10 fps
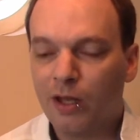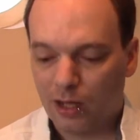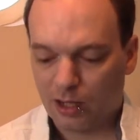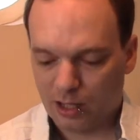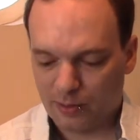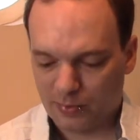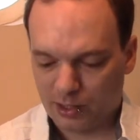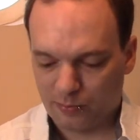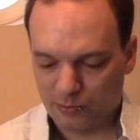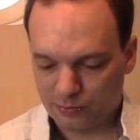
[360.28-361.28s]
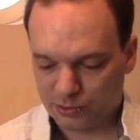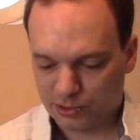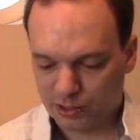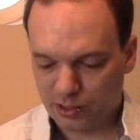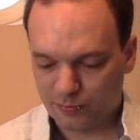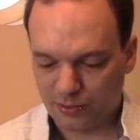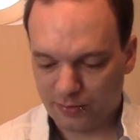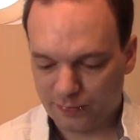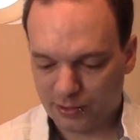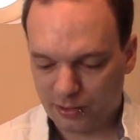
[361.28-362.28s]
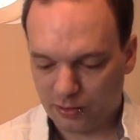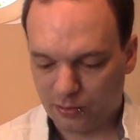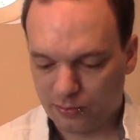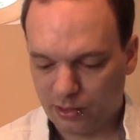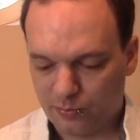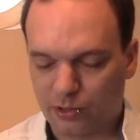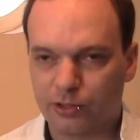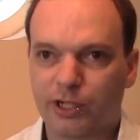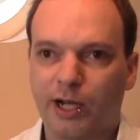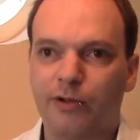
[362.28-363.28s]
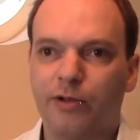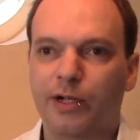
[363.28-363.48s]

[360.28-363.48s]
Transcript: Um, I will just show you briefly on the watch how you